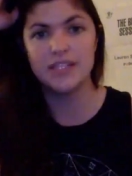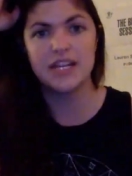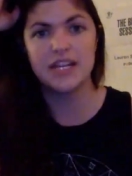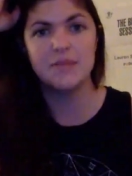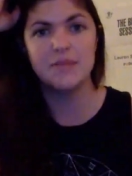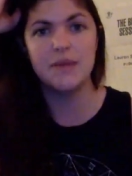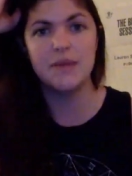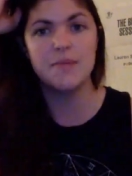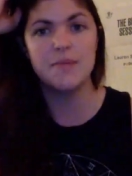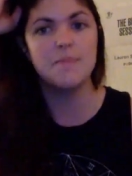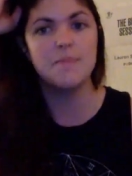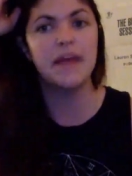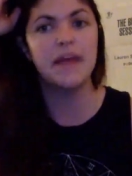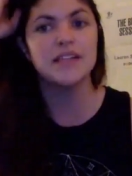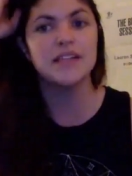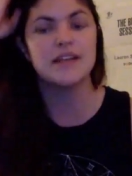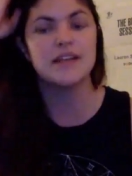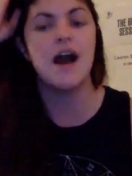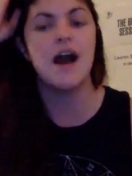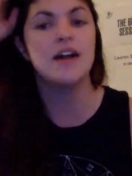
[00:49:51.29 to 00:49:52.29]
what's going to be the
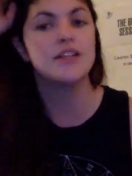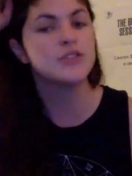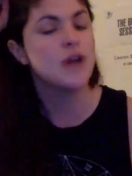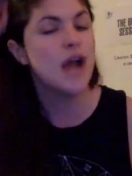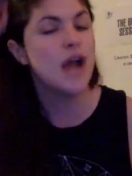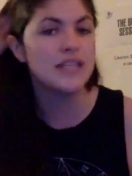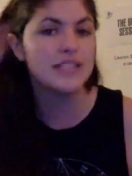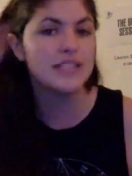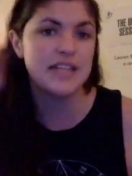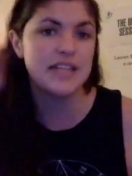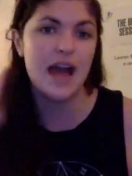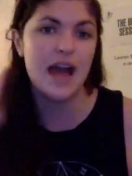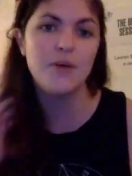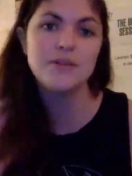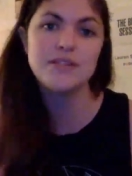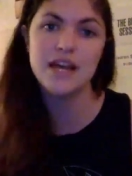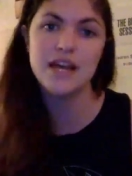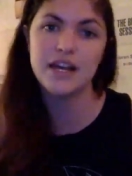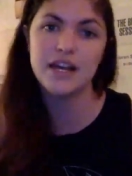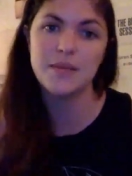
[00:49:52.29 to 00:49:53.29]
biggest contrast, and
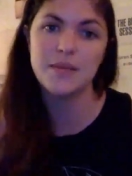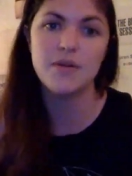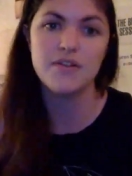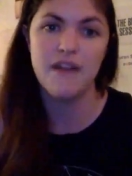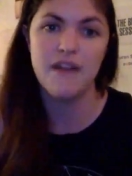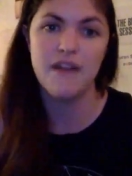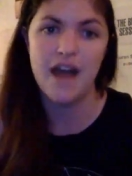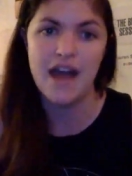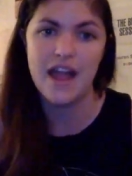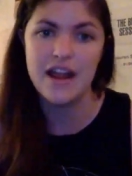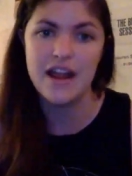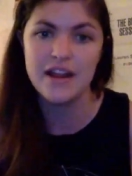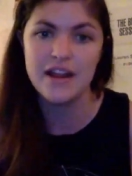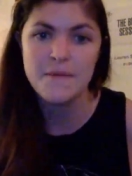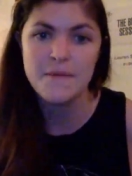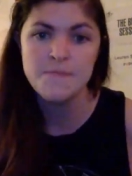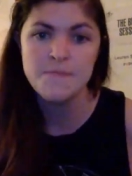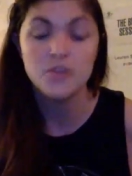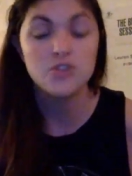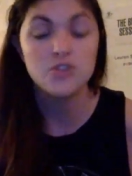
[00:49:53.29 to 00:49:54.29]
how is that going to
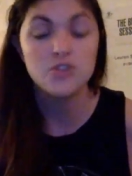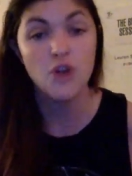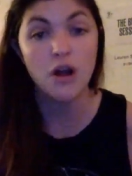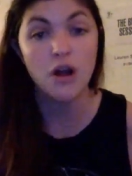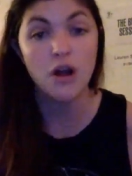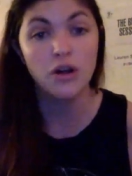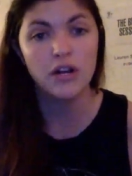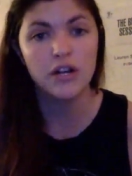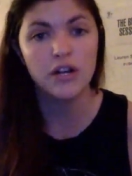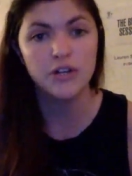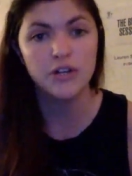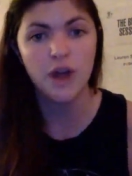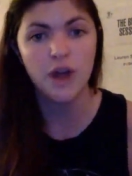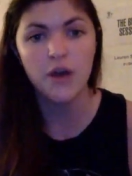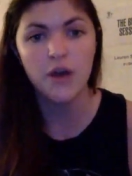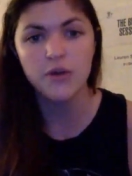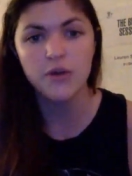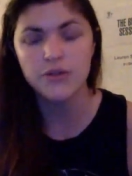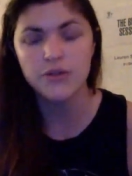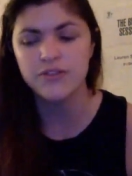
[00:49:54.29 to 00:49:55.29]
provide struggle and
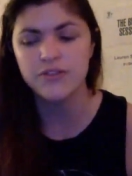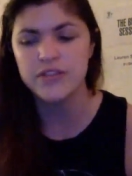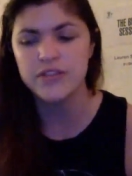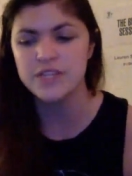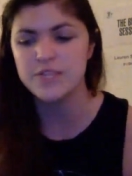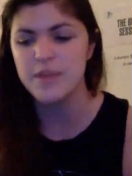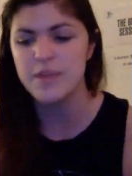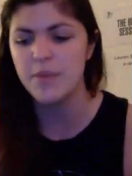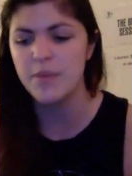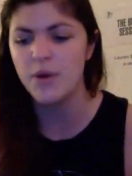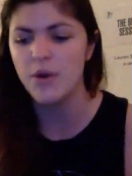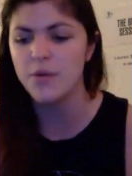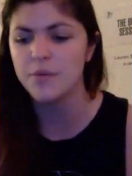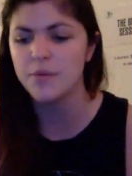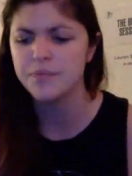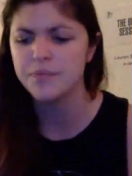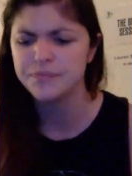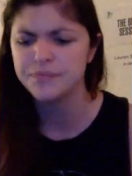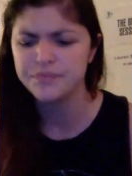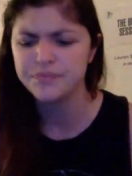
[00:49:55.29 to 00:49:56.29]
growth for these
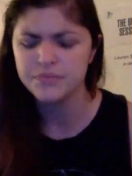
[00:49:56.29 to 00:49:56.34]
people?